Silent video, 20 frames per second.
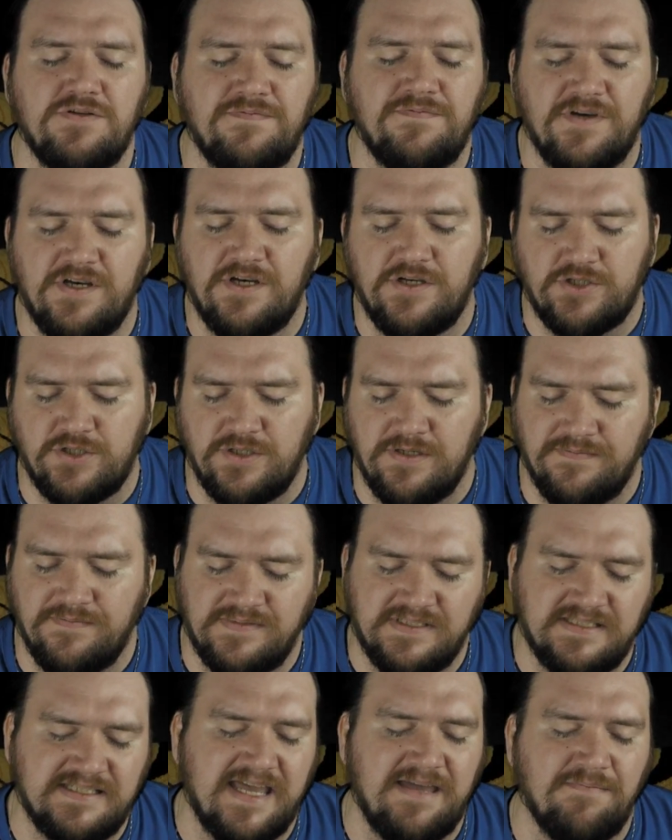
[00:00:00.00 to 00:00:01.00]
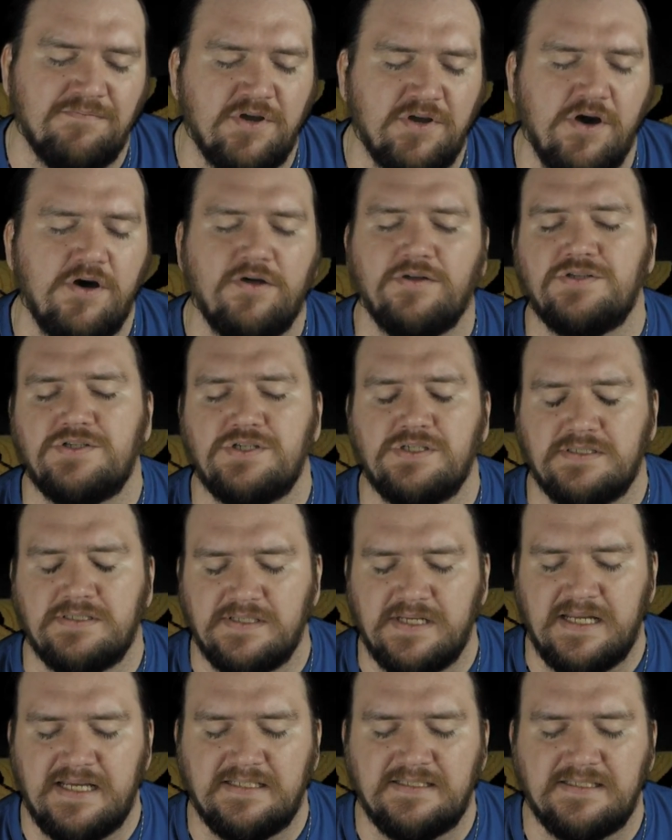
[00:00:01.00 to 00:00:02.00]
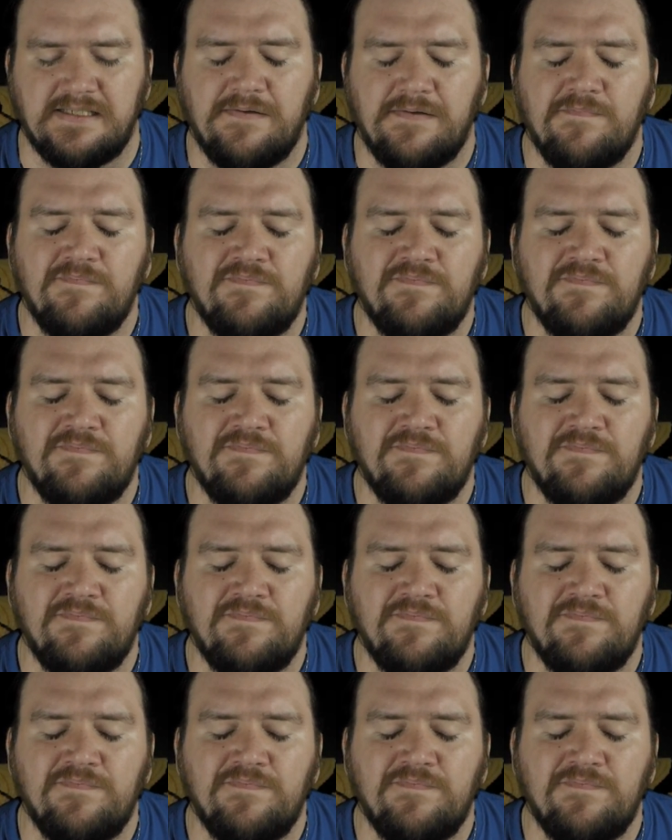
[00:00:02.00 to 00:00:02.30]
version of the same consciousness.